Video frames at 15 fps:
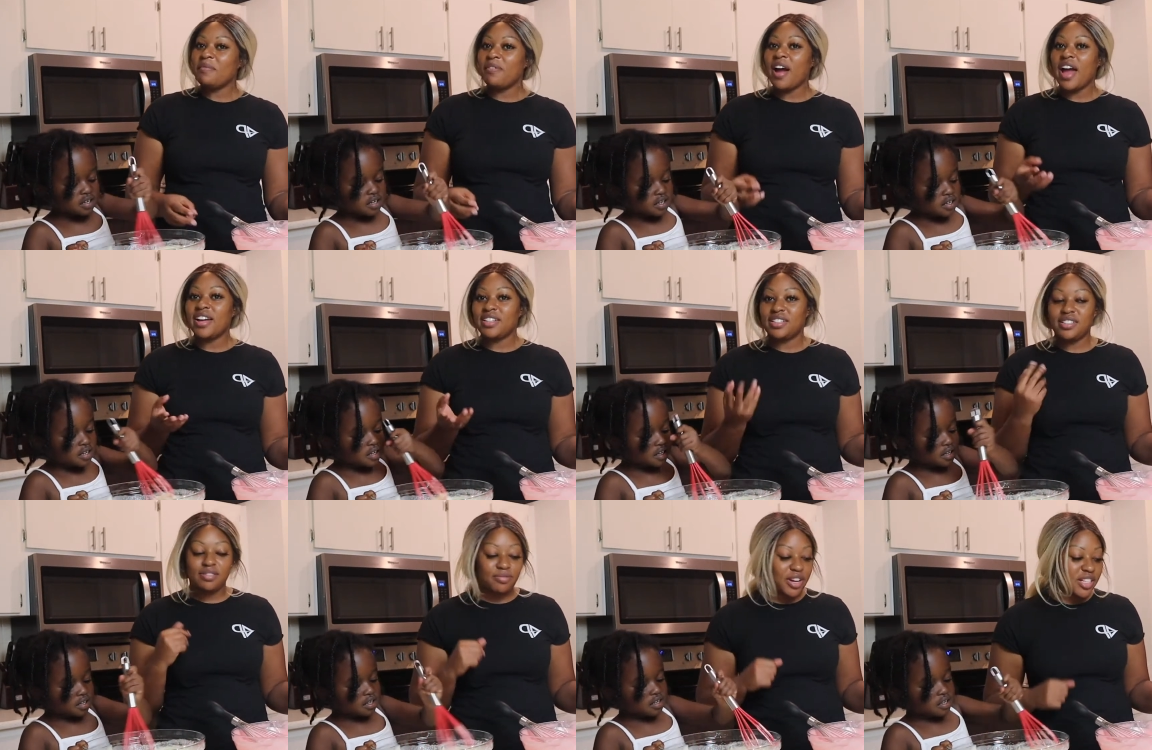Speaker 1: right.
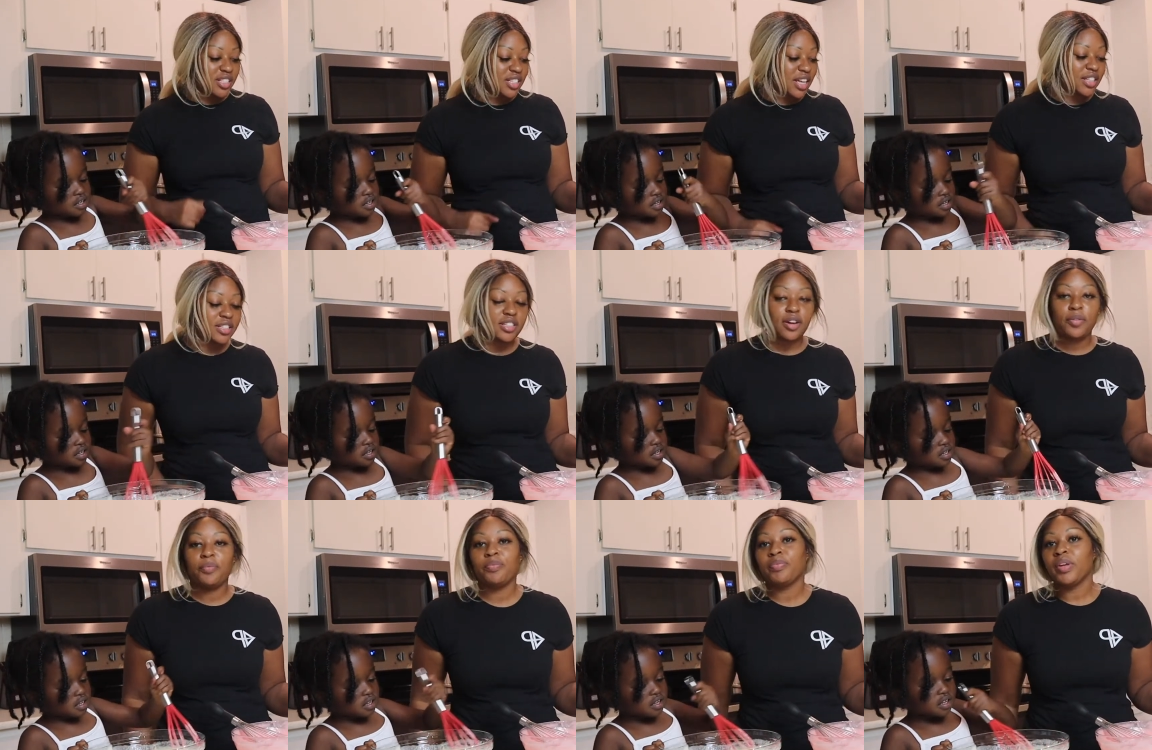Rain said so.
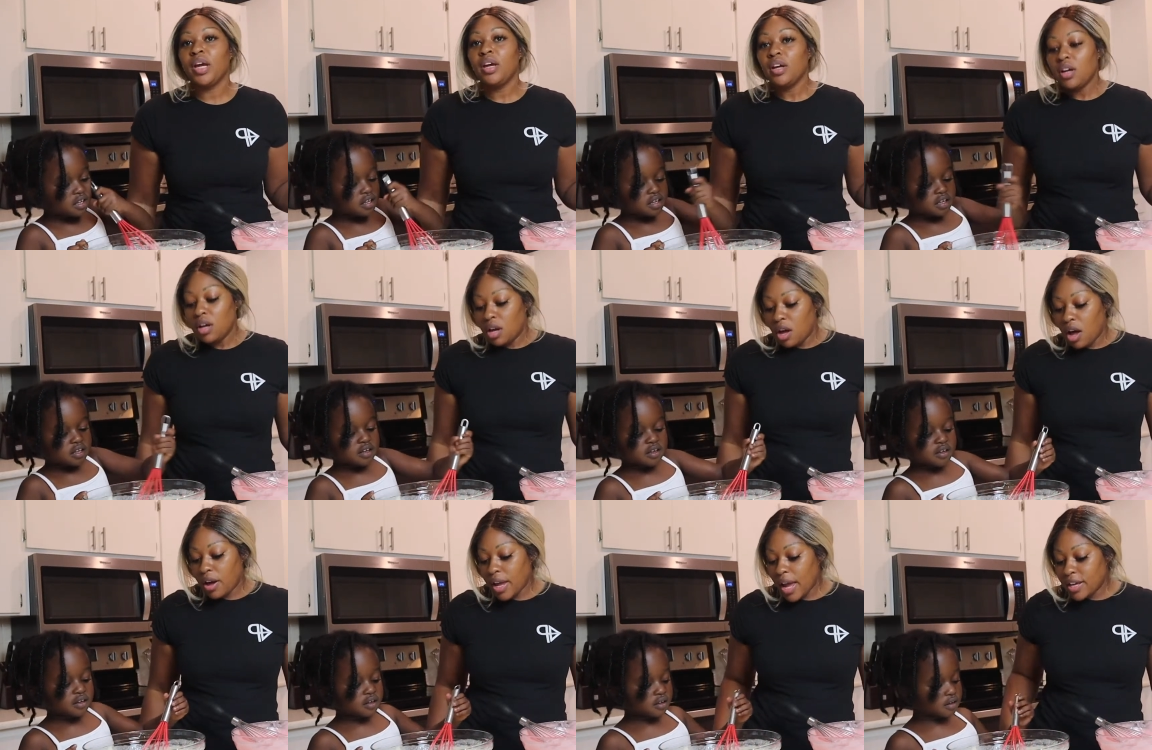
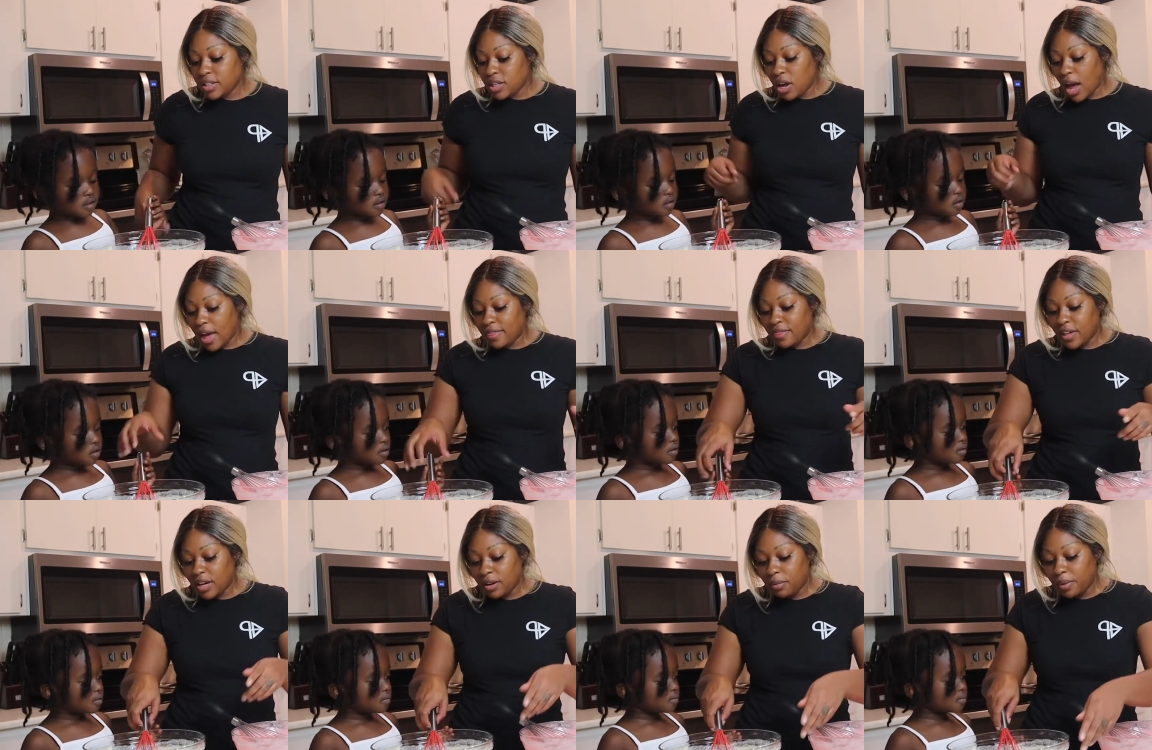Okay, so I
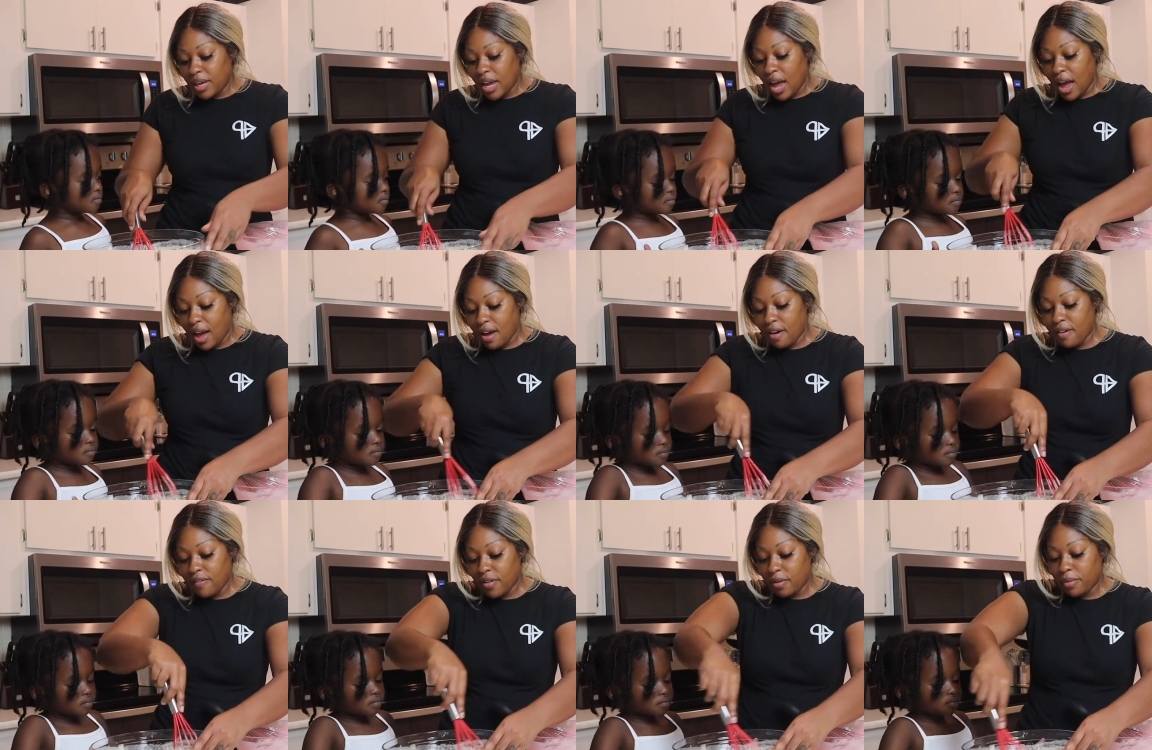think we
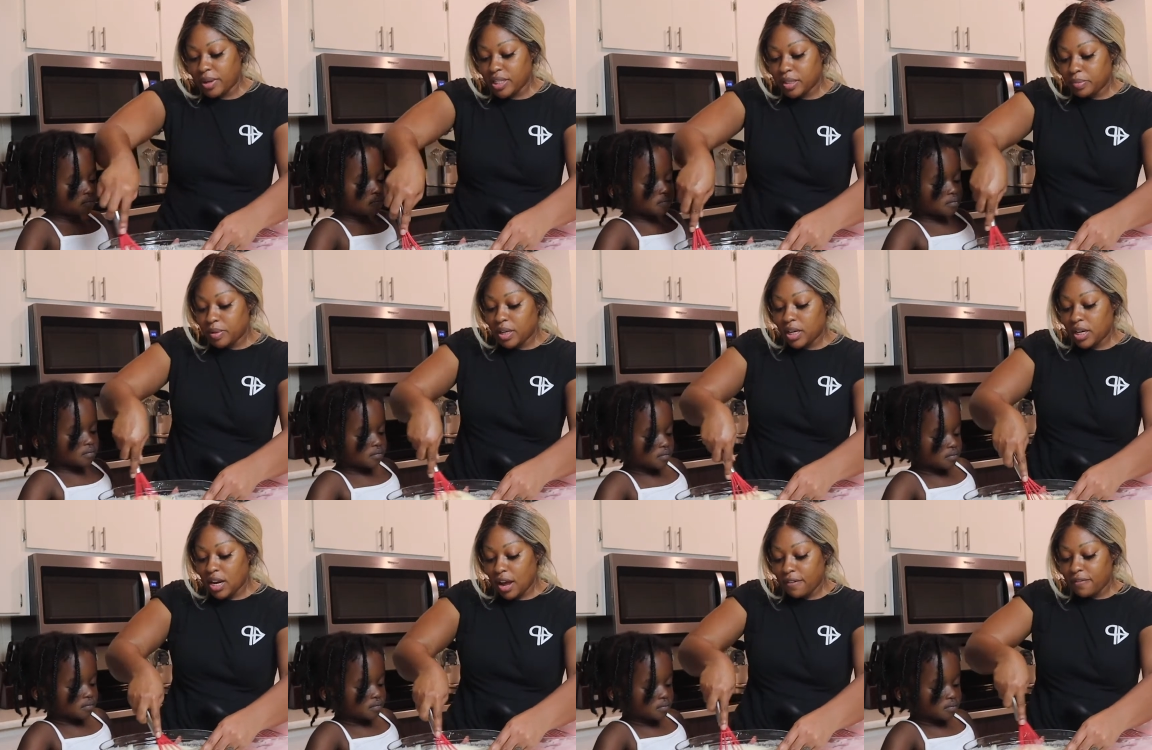have whisked it
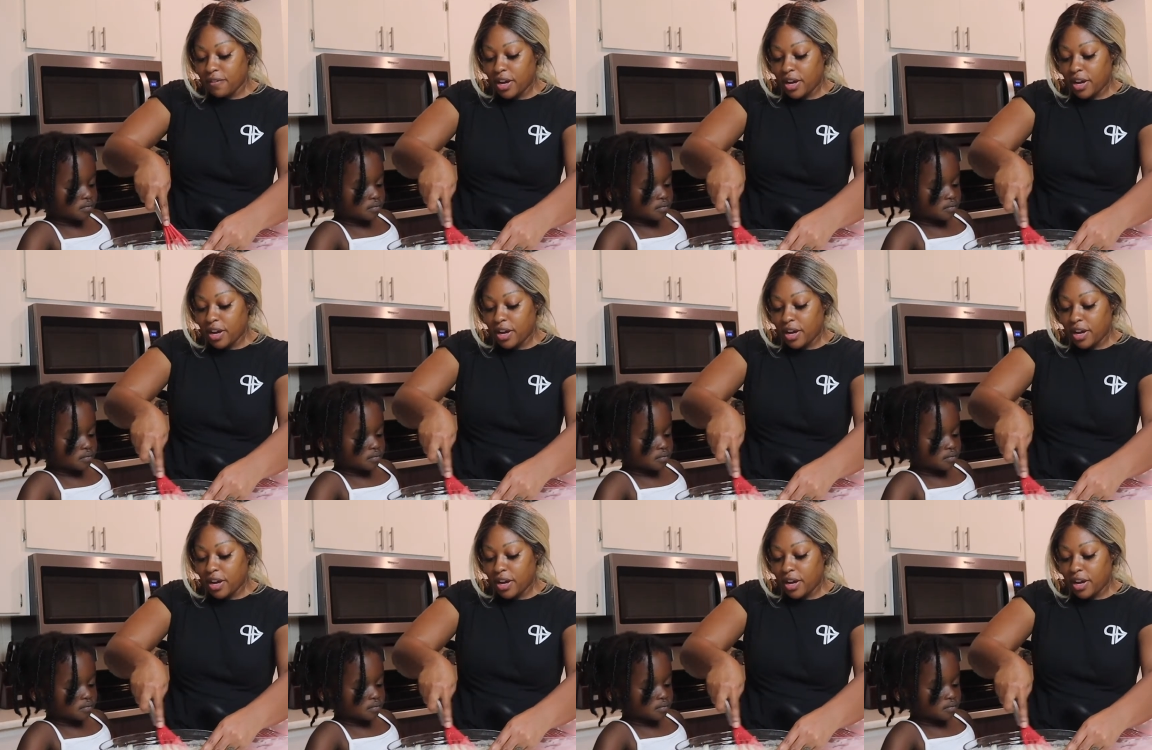enough.